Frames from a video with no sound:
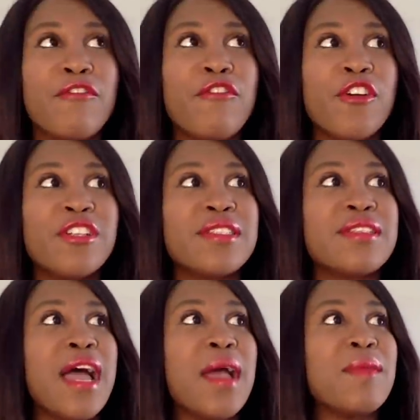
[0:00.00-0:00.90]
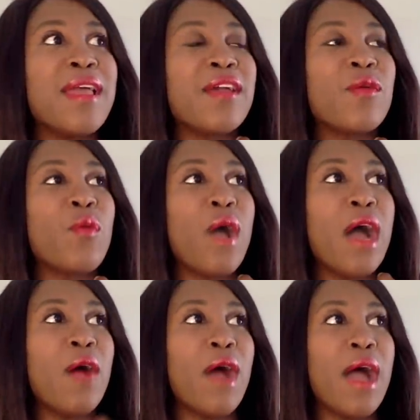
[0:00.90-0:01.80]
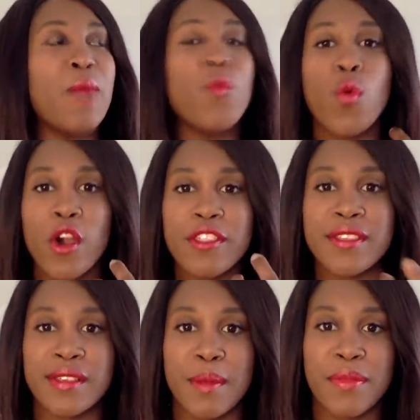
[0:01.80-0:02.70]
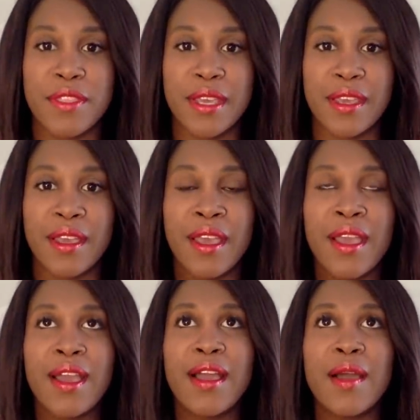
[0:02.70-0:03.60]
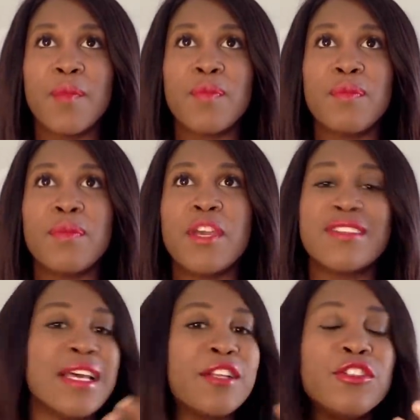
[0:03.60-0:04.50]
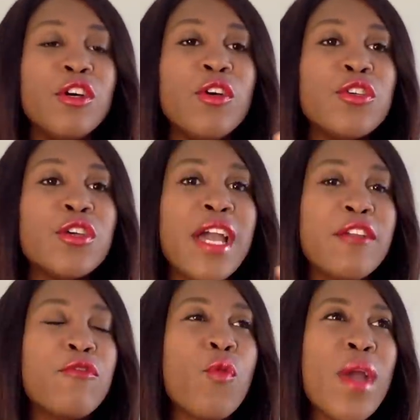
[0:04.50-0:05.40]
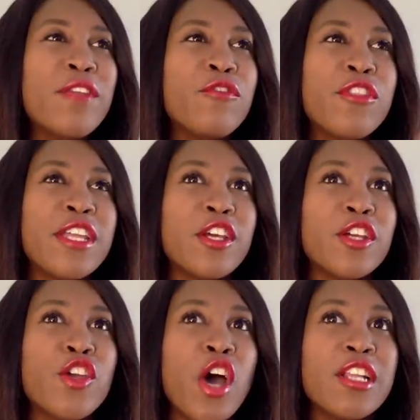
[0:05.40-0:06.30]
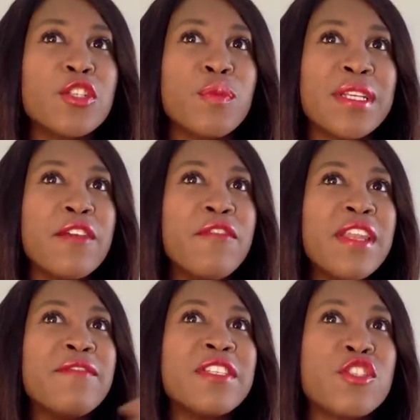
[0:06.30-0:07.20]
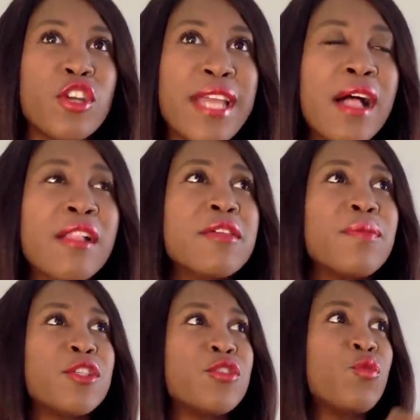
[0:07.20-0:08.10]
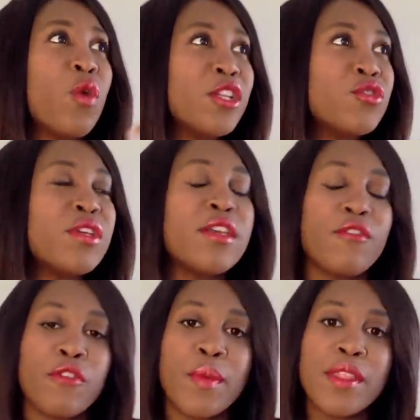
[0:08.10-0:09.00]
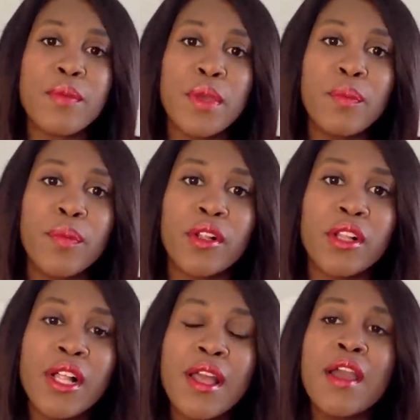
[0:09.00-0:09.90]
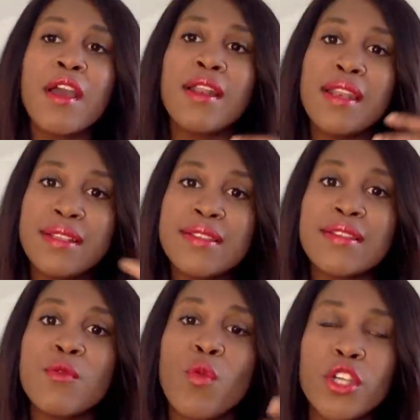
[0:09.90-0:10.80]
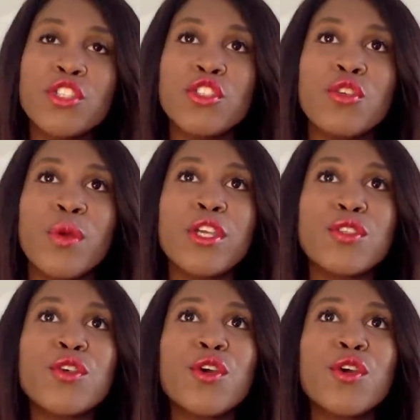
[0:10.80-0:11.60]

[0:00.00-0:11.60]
the first time, like, wow, I'm worth something. Because I don't know, you kind of wait for that acknowledgement, even if it's not healthy, but you want to hear from other people, listen, what you're doing is